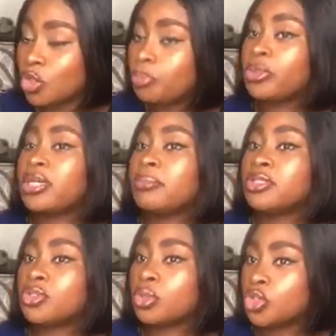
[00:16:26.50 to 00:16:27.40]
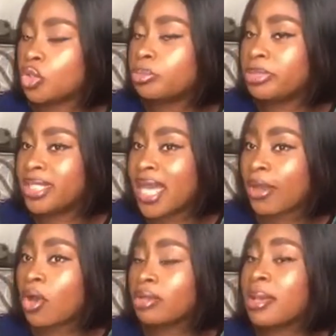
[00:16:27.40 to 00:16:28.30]
you put them on social media. I
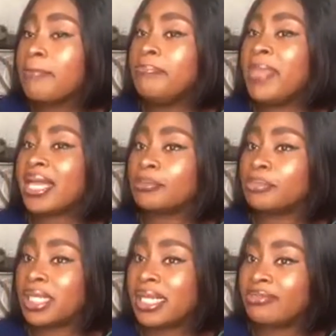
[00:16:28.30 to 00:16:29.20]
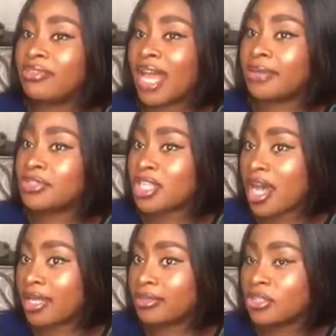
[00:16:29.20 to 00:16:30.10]
call them make-believe
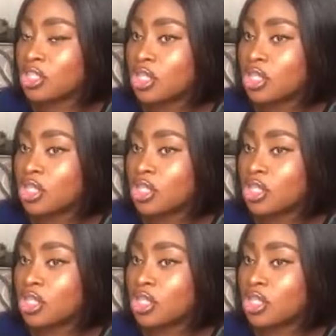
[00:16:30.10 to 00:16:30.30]
lifestyle.